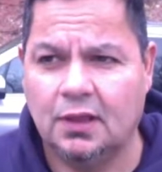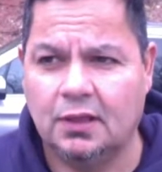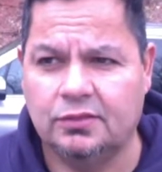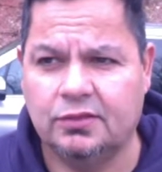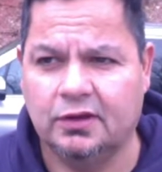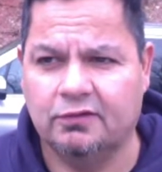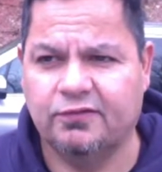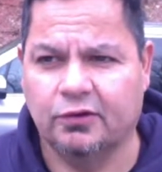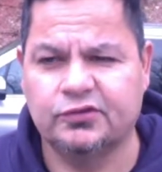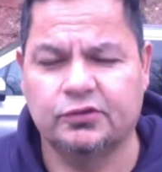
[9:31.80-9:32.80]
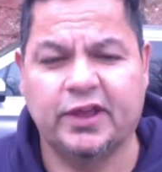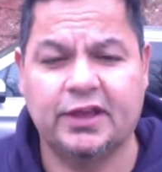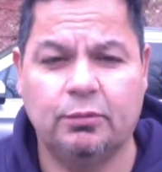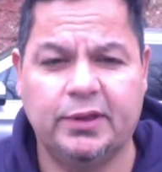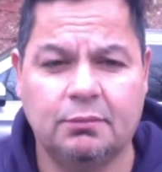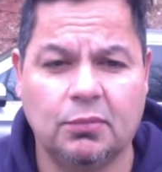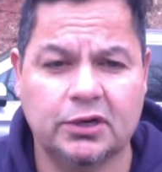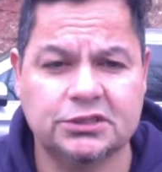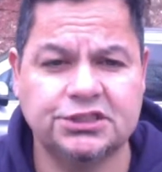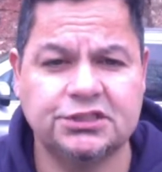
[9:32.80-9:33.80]
the first or second week in
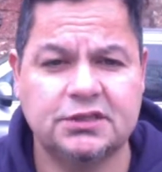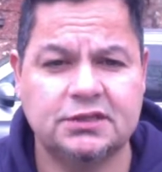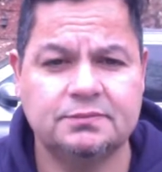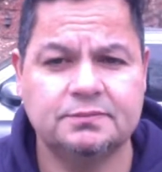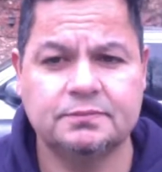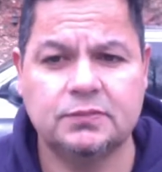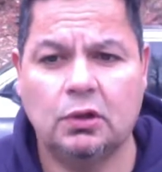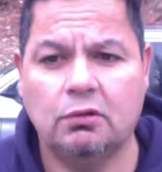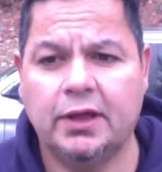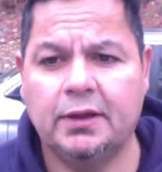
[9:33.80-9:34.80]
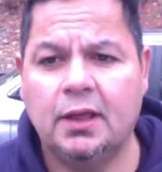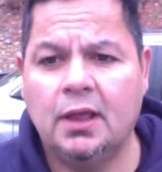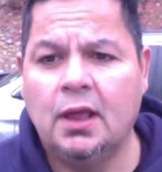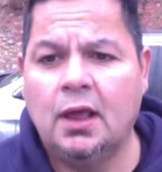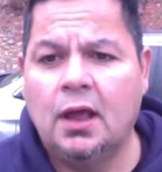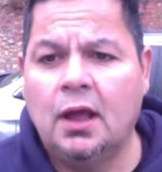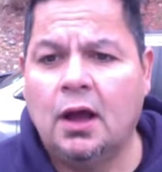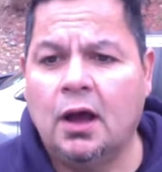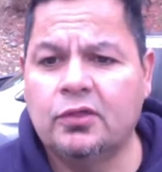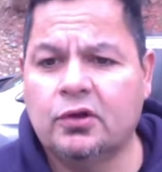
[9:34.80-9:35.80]
March. All right.
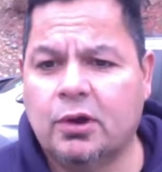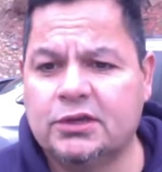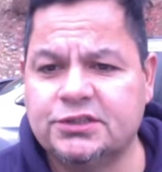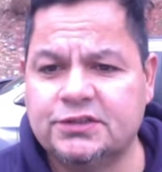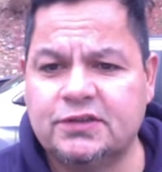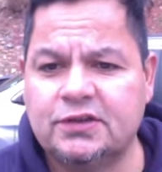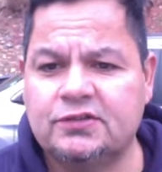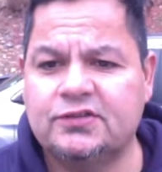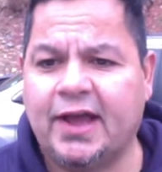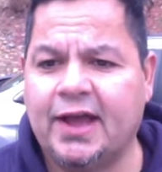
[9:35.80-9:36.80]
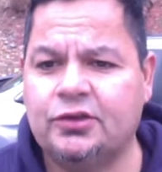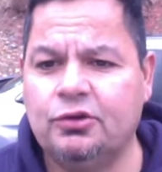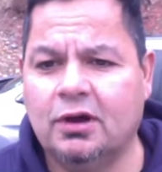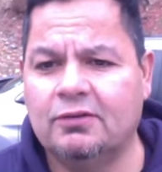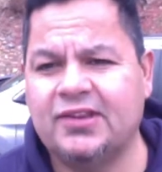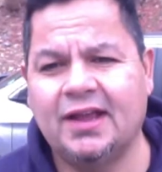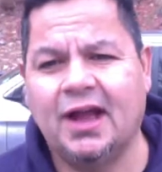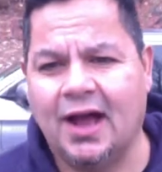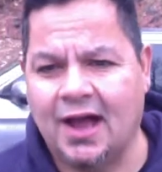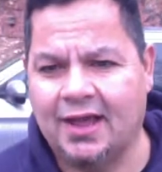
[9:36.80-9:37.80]
Other questions. Zach, you love saying
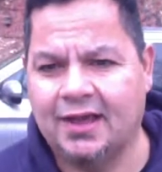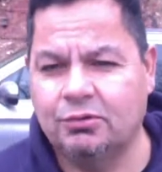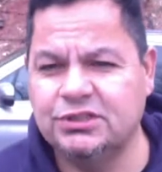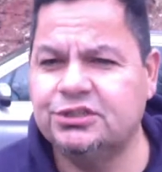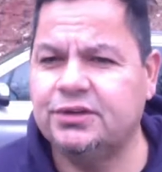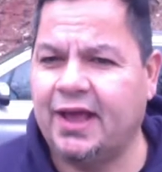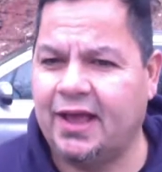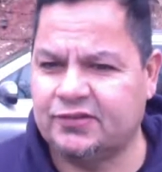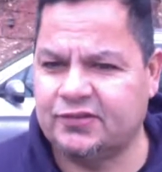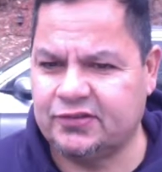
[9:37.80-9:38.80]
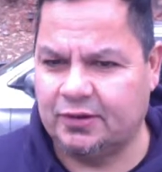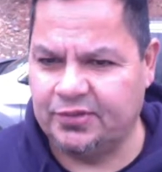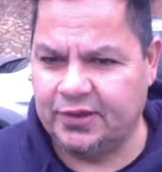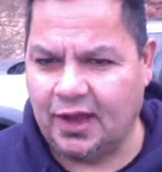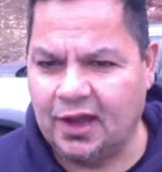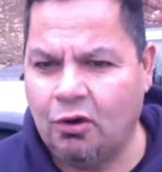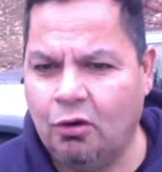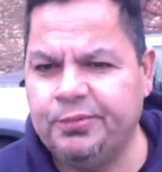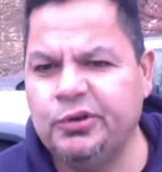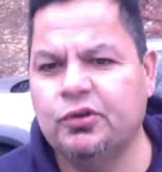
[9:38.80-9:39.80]
hi. I wish you'd ask something. I
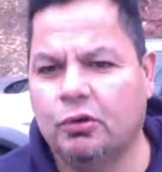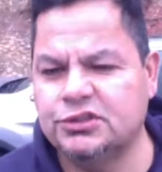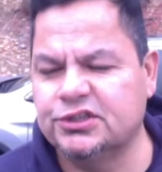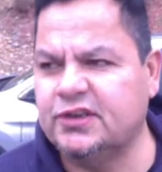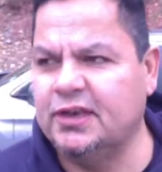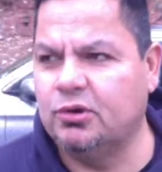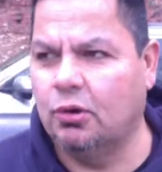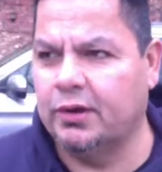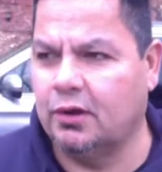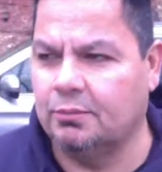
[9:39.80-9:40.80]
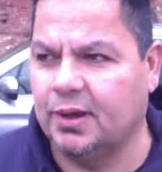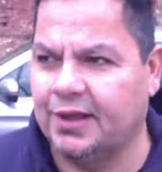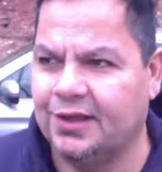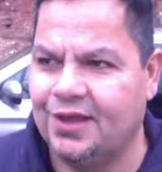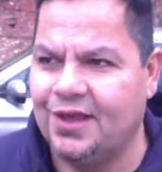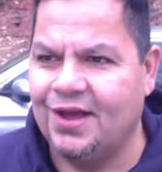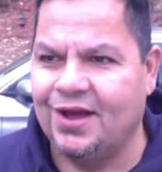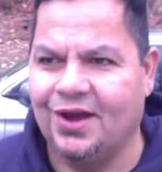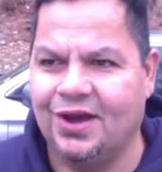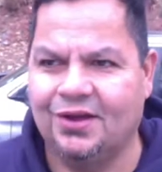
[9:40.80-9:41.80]
hope you don't just keep going on my
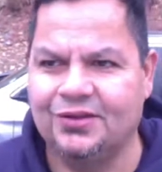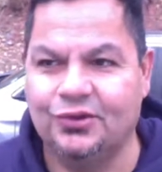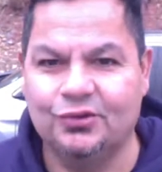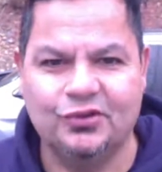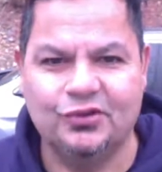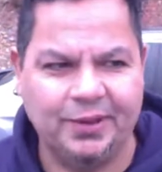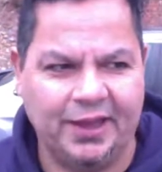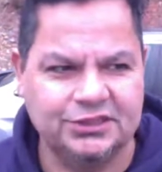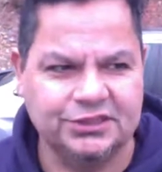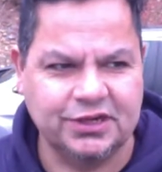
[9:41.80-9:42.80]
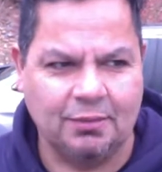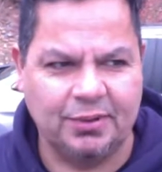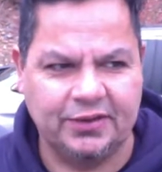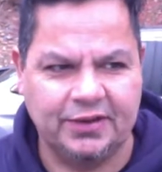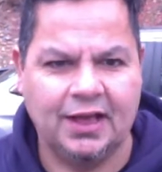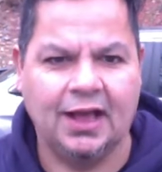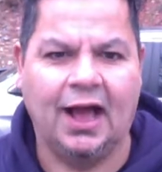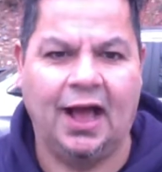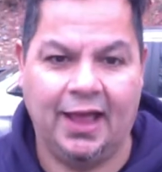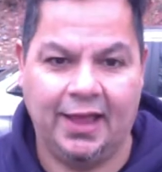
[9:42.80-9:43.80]
YouTube page and commenting
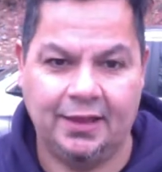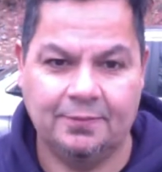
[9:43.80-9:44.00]
hi.